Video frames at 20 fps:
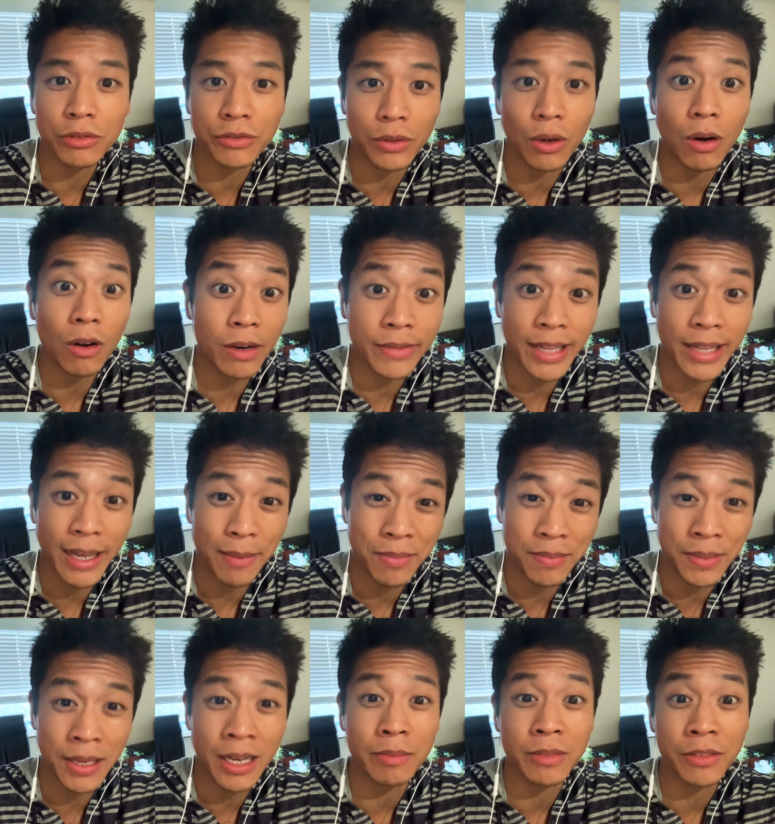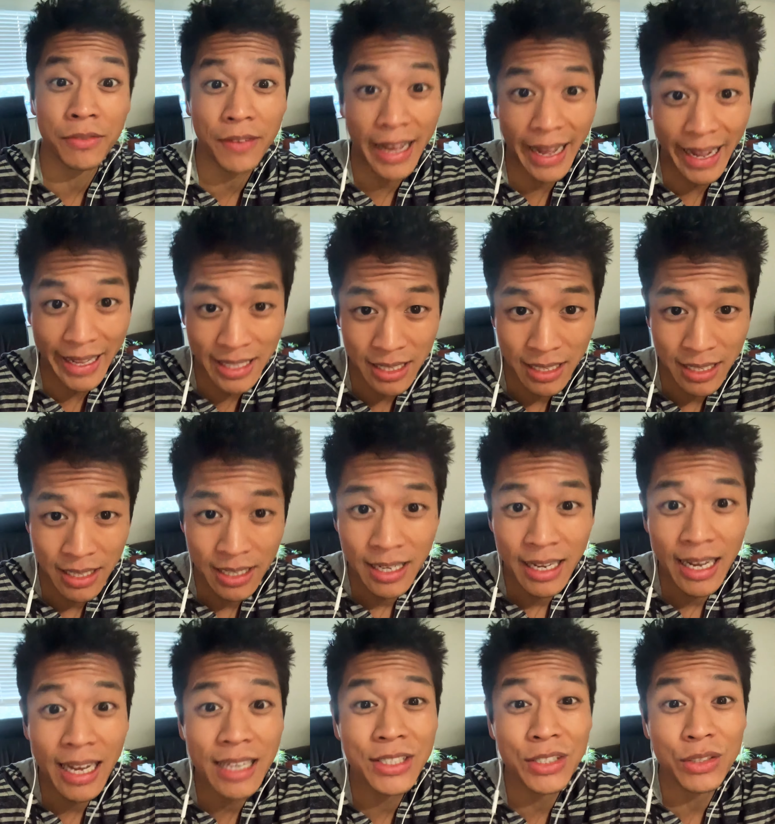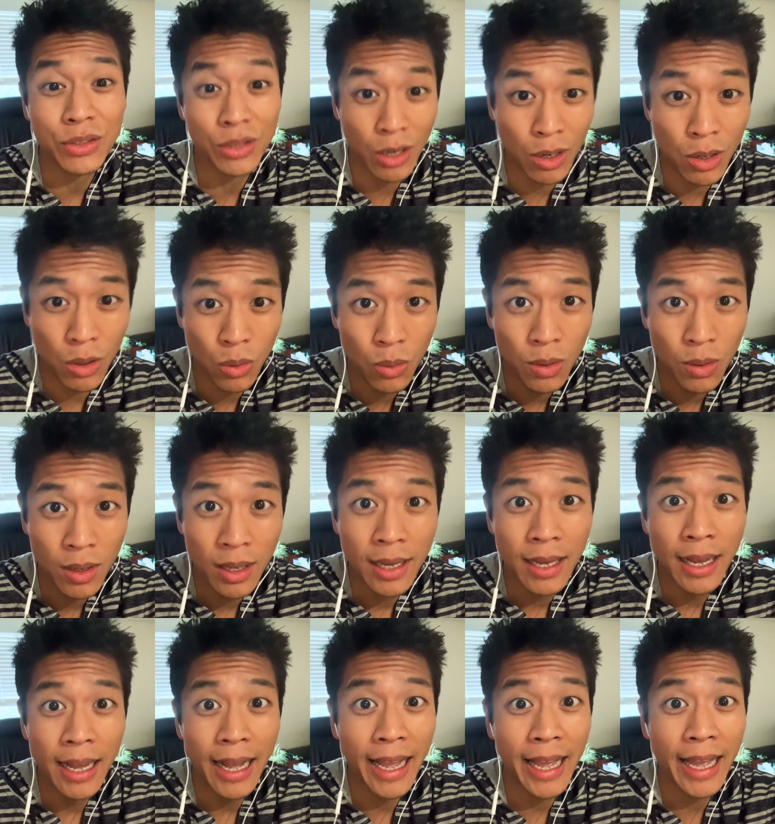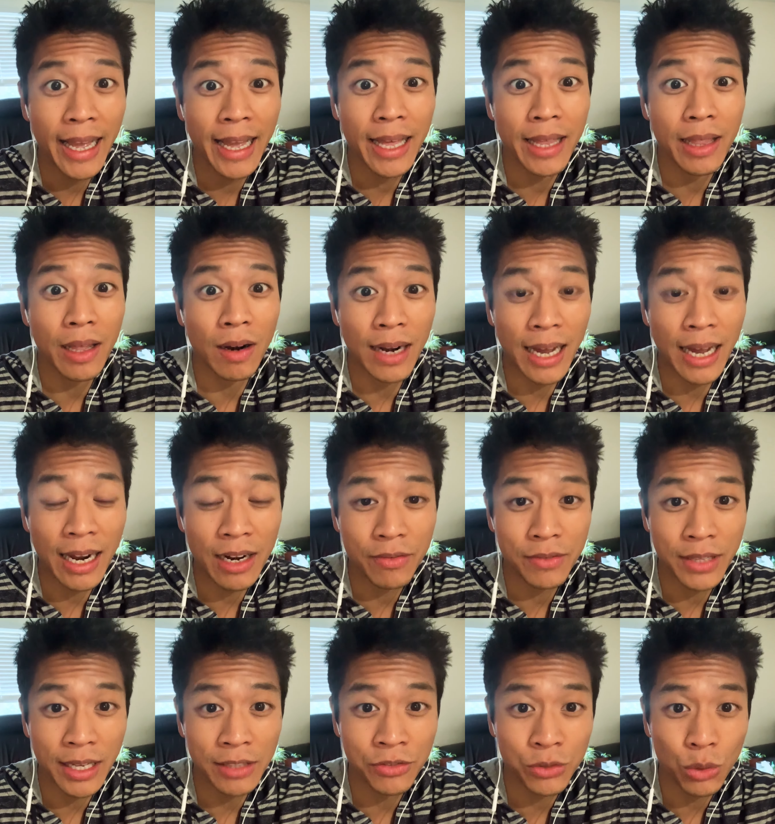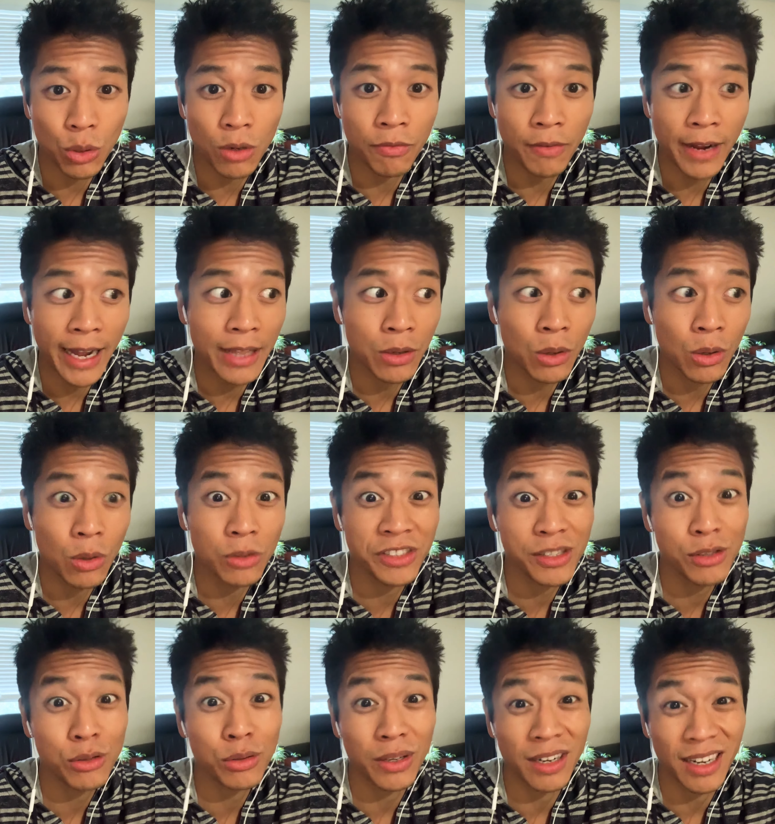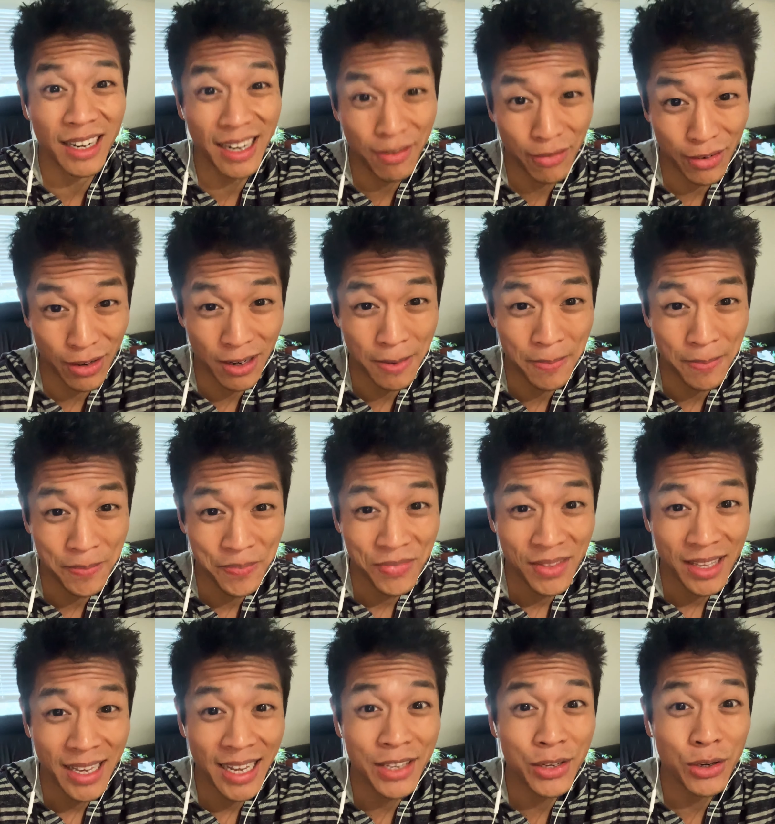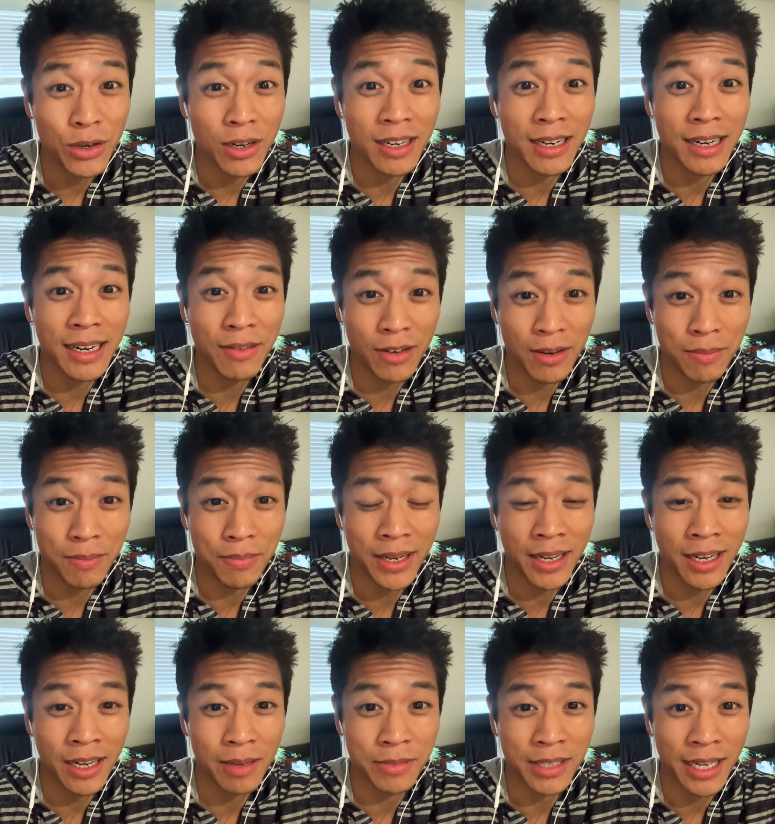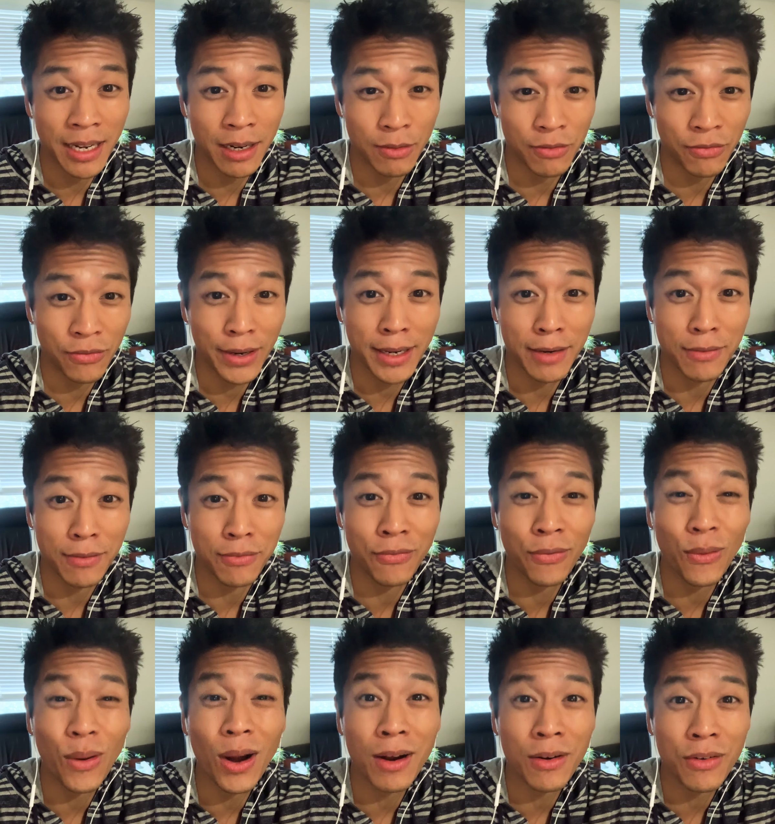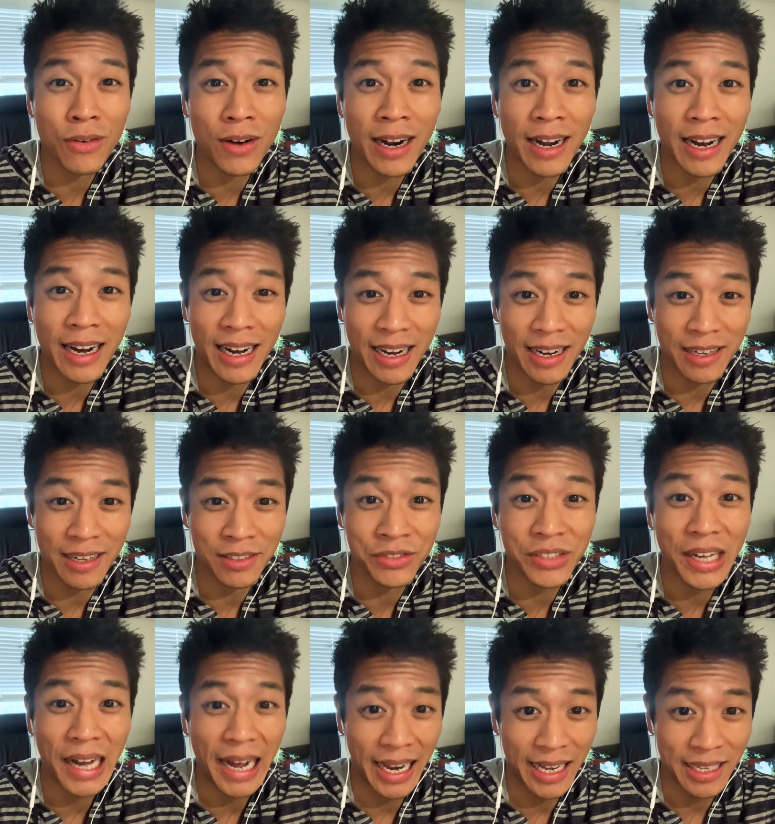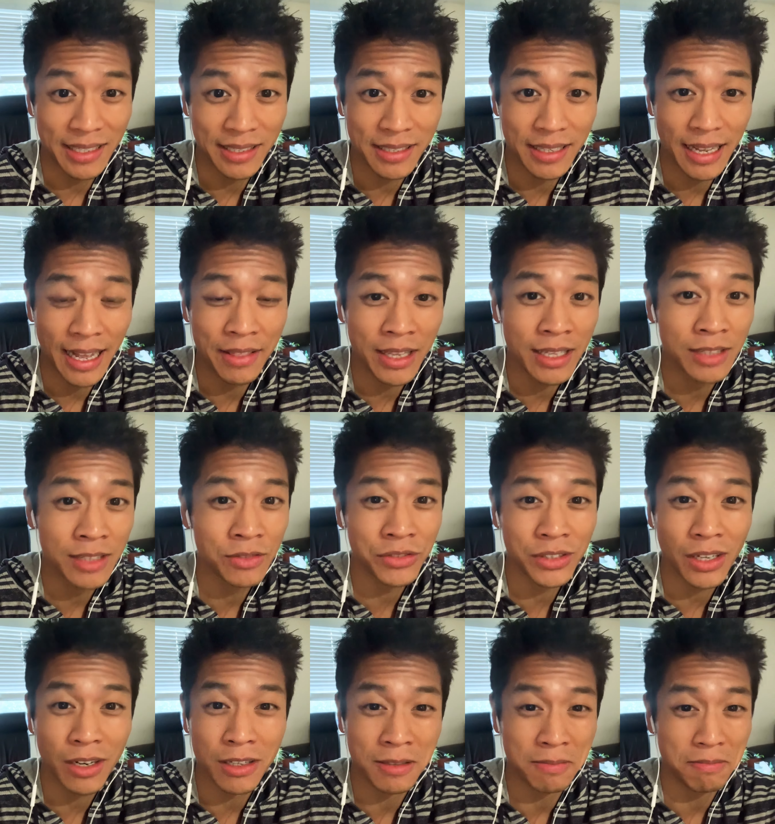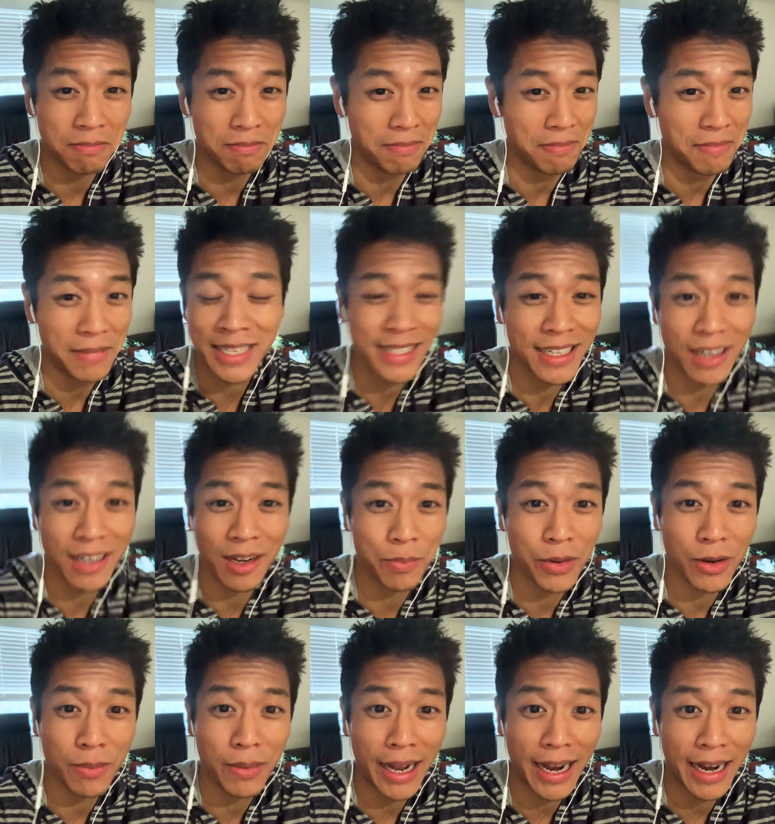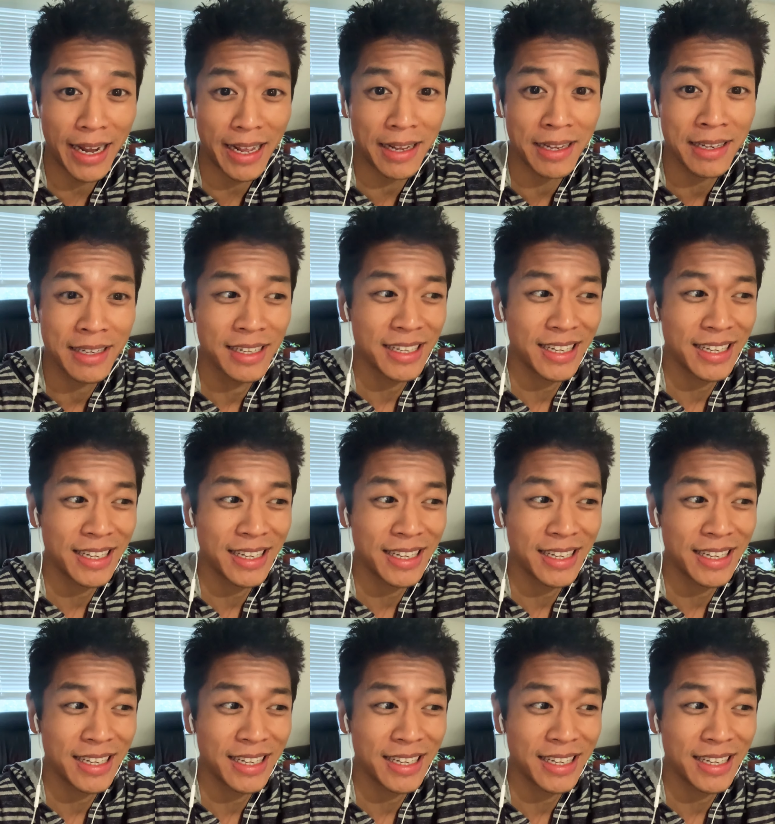So all of that becomes fat, as you know, and a lot of that stored fat goes into the liver, and your liver becomes like a freaking foie gras size, and then it starts messing up your body.